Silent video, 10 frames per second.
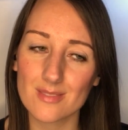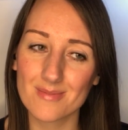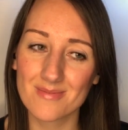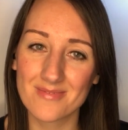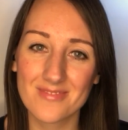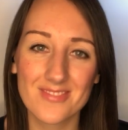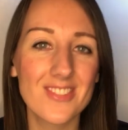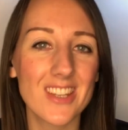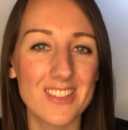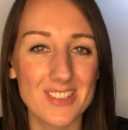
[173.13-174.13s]

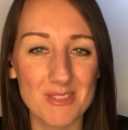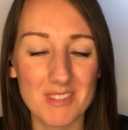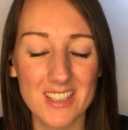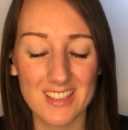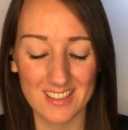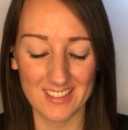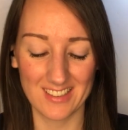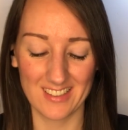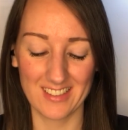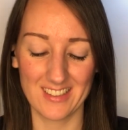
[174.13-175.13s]
Is that just me?
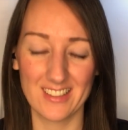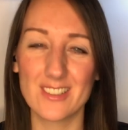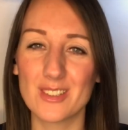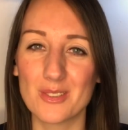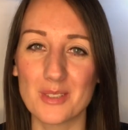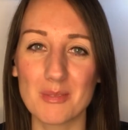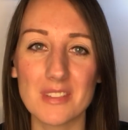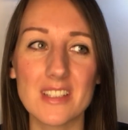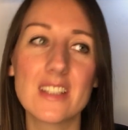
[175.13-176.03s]
Do you know what I mean?